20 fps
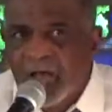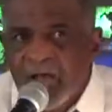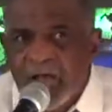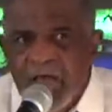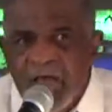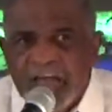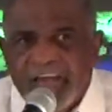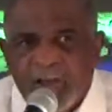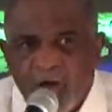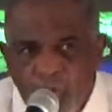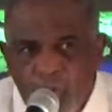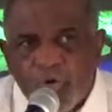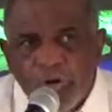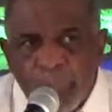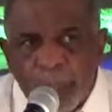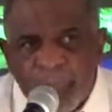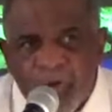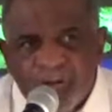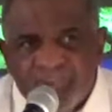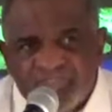and the only
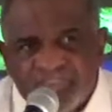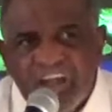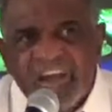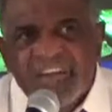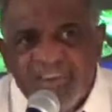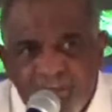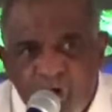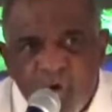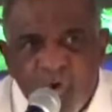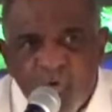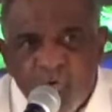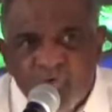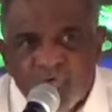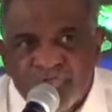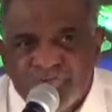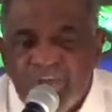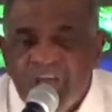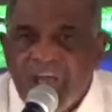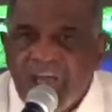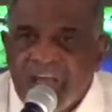person that
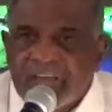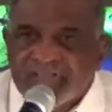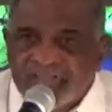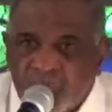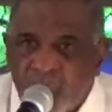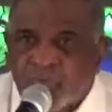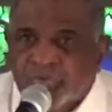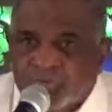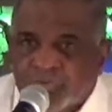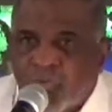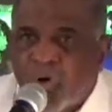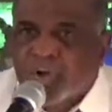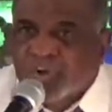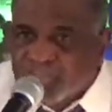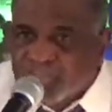knows is those who are